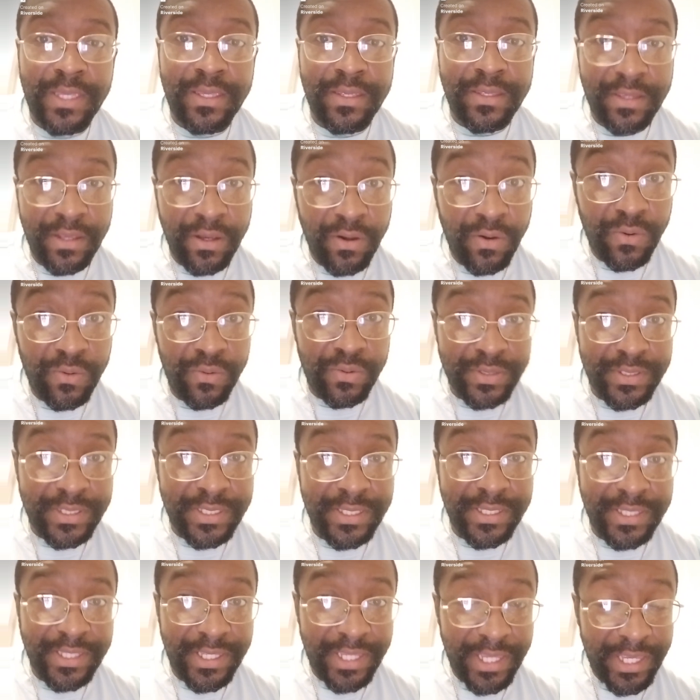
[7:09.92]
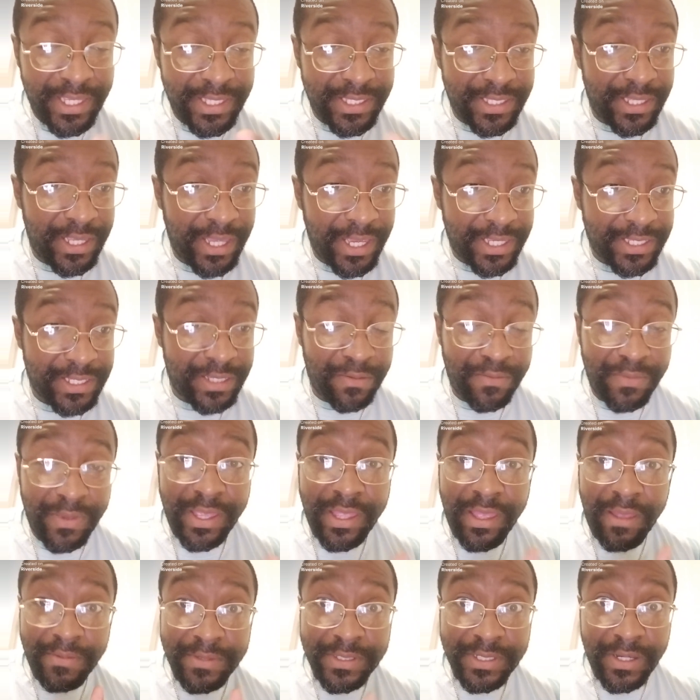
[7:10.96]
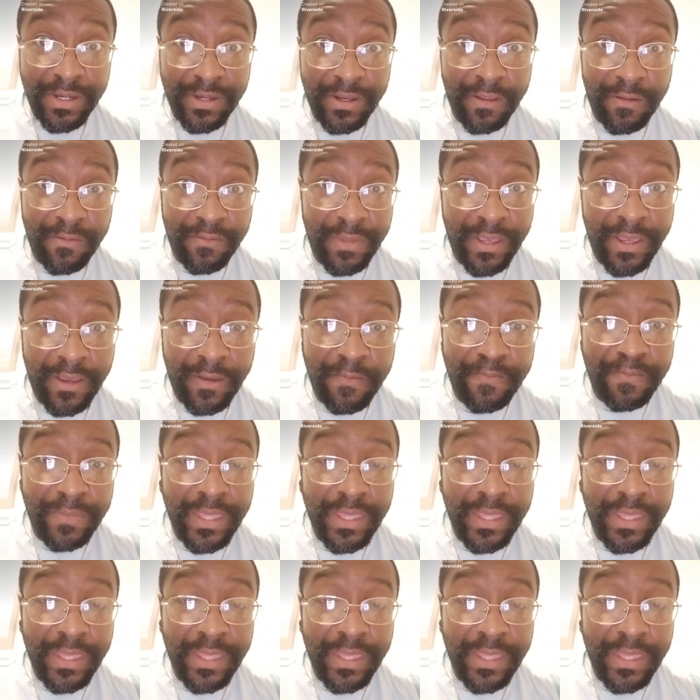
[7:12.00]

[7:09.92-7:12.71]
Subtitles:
That's the men I'm talking about.